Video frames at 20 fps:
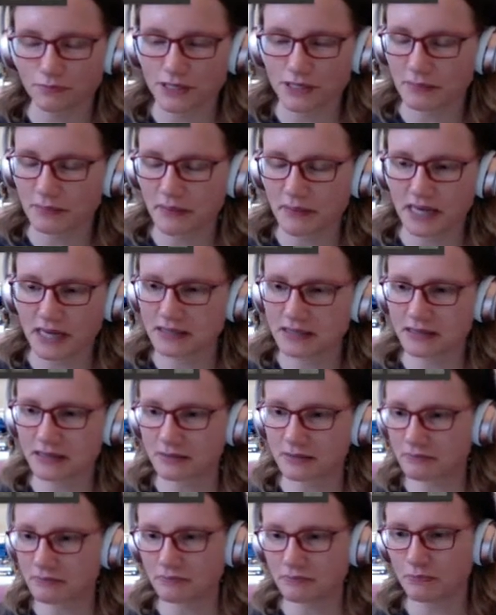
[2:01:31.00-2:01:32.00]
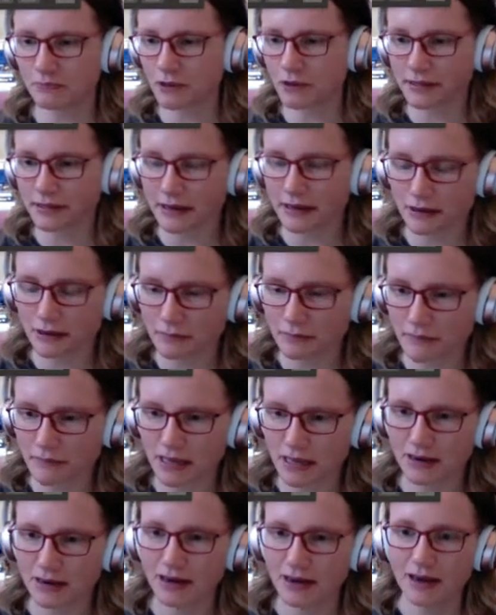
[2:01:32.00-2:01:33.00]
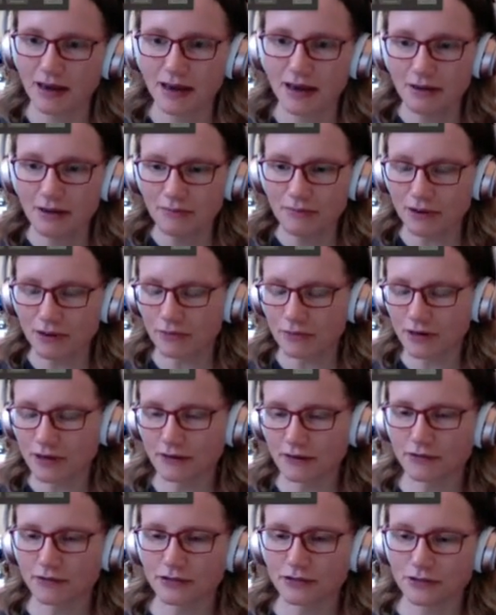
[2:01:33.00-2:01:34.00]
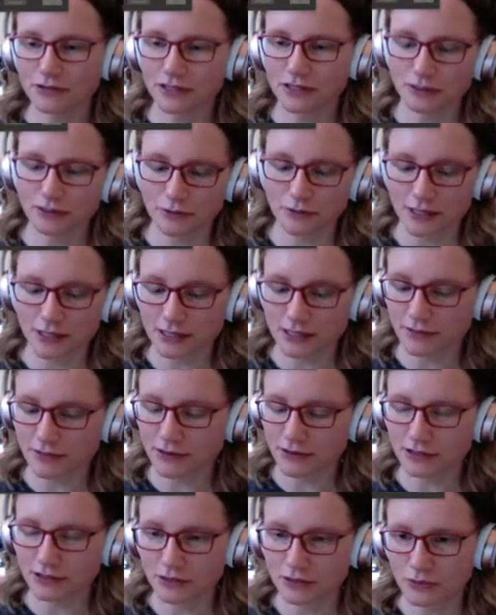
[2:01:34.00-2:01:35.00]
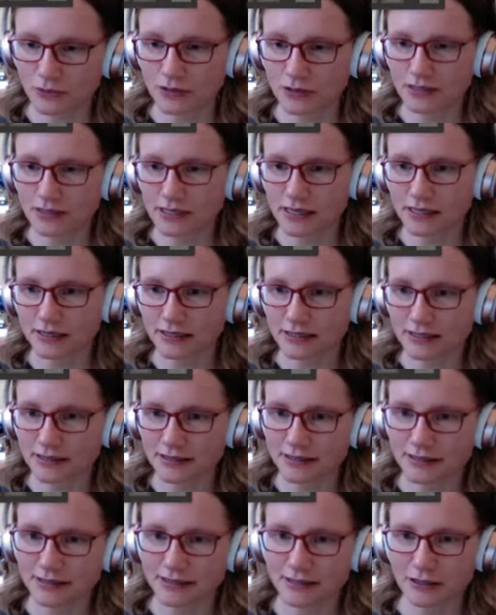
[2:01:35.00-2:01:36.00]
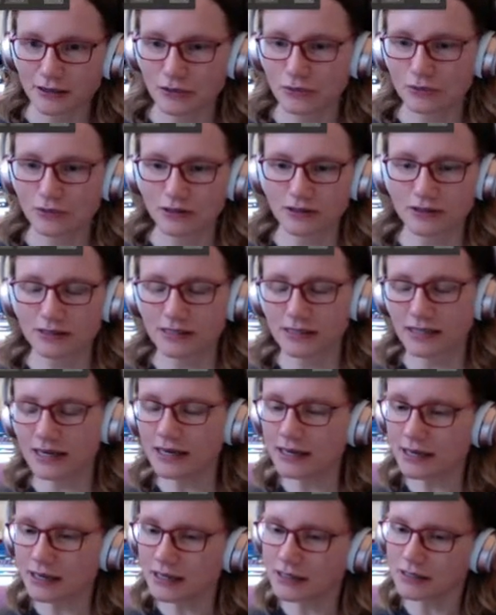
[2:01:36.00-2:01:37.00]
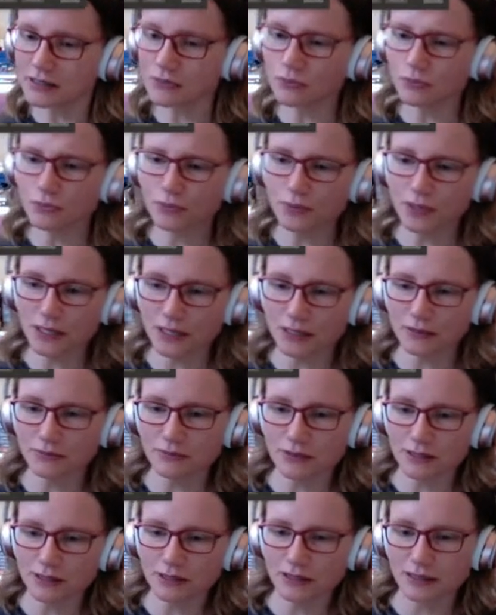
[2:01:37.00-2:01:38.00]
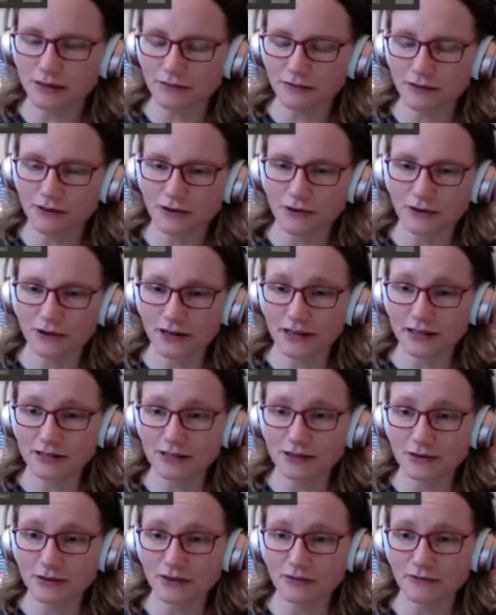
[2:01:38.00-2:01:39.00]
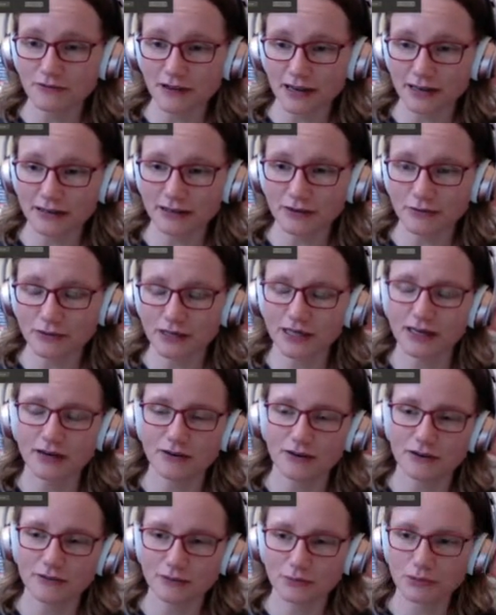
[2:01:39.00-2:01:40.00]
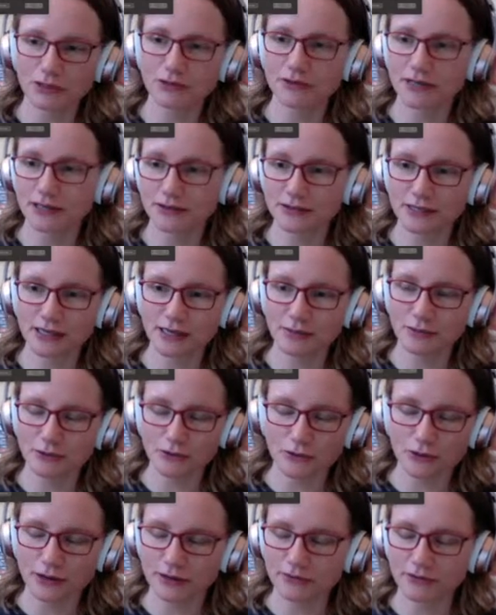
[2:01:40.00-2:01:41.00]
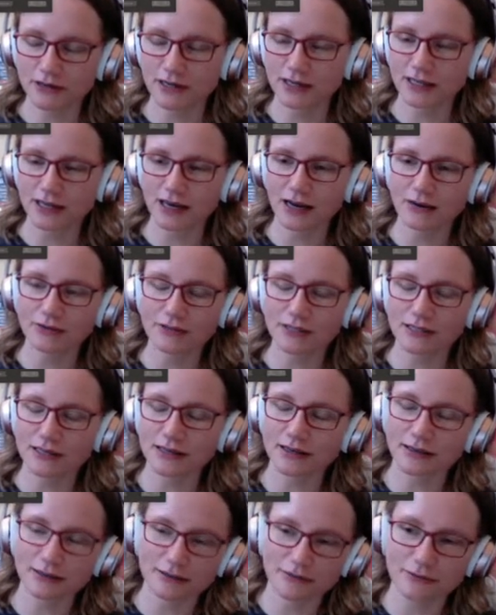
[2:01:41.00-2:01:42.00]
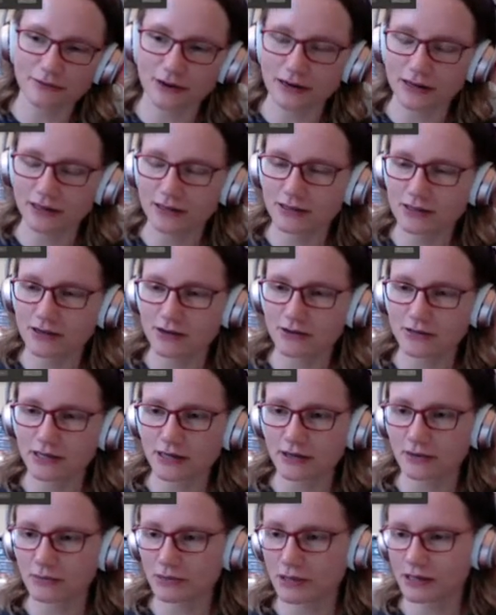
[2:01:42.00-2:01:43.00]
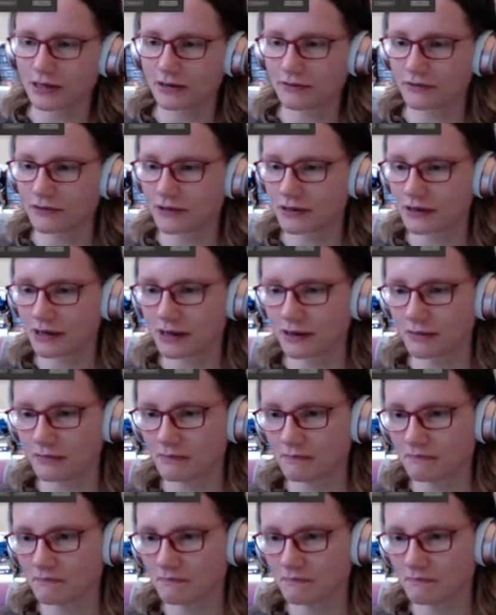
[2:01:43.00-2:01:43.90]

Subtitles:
semantic what they could mean. But whenever you're dealing with these function words like this, these little words, they get really, really difficult. And so the fact that we now have a pronoun table, quite frankly, I was, like, ready to start celebrating for the day.